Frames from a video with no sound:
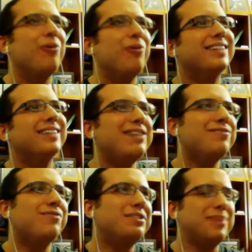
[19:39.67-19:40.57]
he's kind
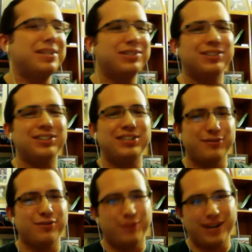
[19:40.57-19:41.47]
of one-dimensional in a
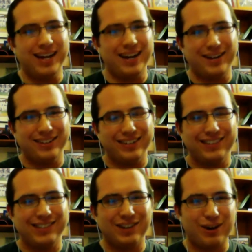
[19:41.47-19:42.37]
different way now, that he's
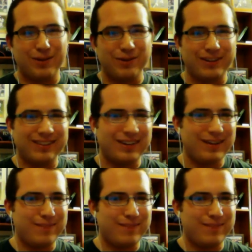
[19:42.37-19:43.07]
just awkward all the time.